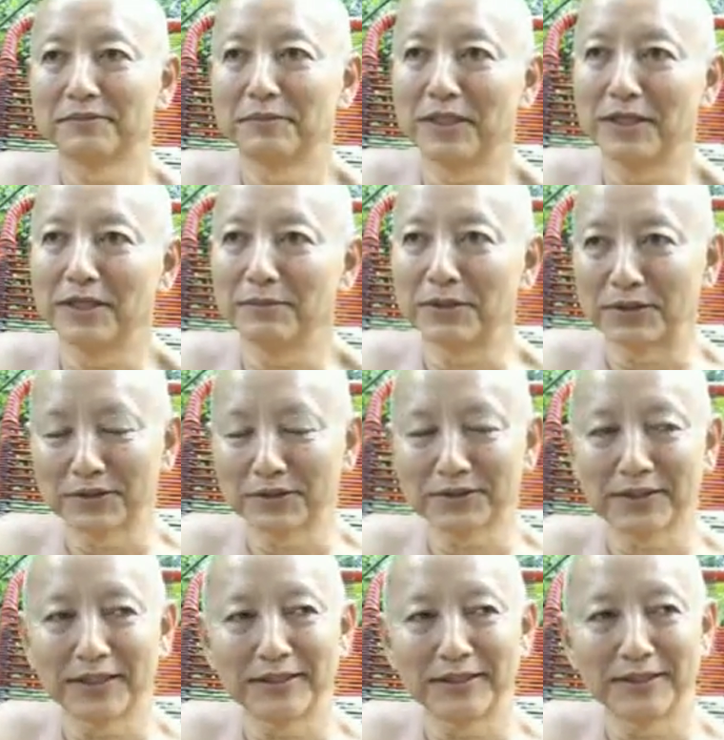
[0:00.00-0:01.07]
mainly
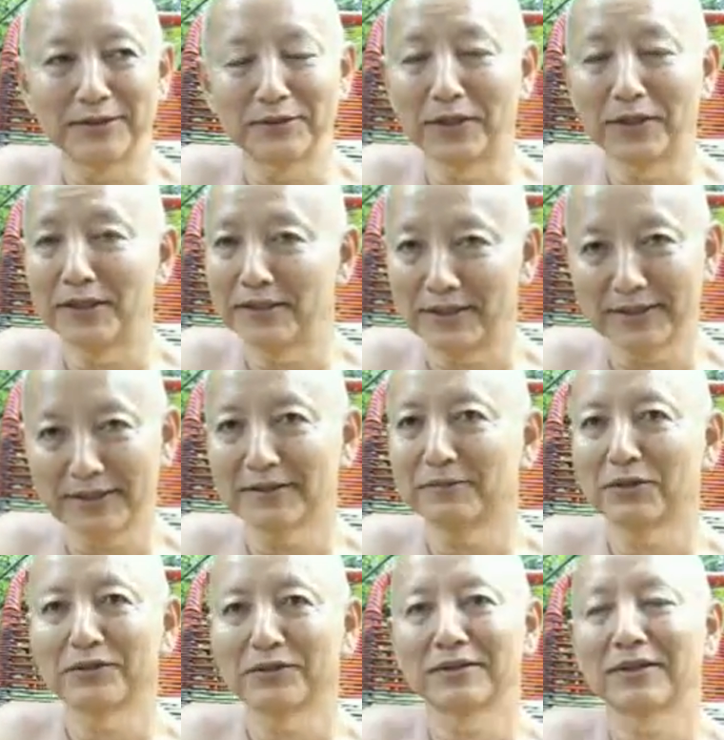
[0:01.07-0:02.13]
because I didn't know anything
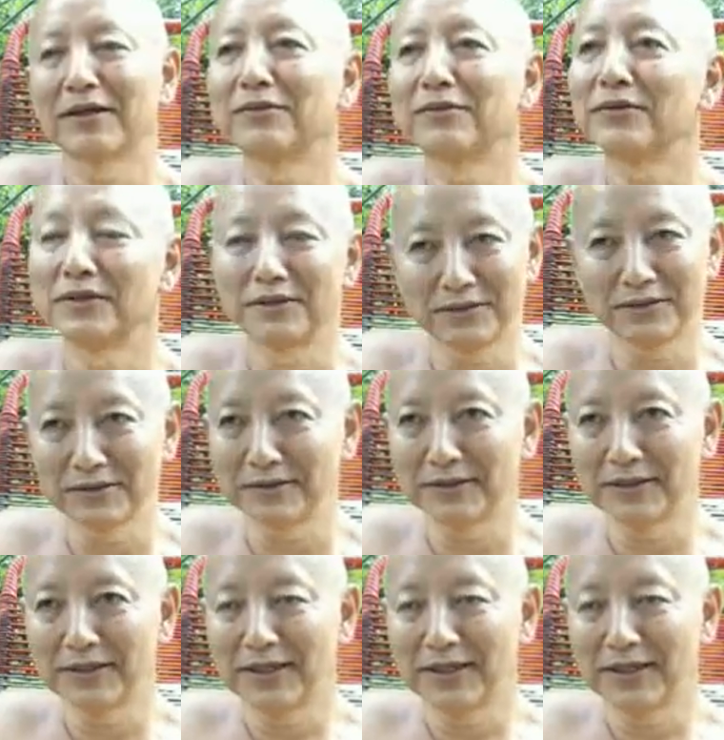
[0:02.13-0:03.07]
about the Thai tradition.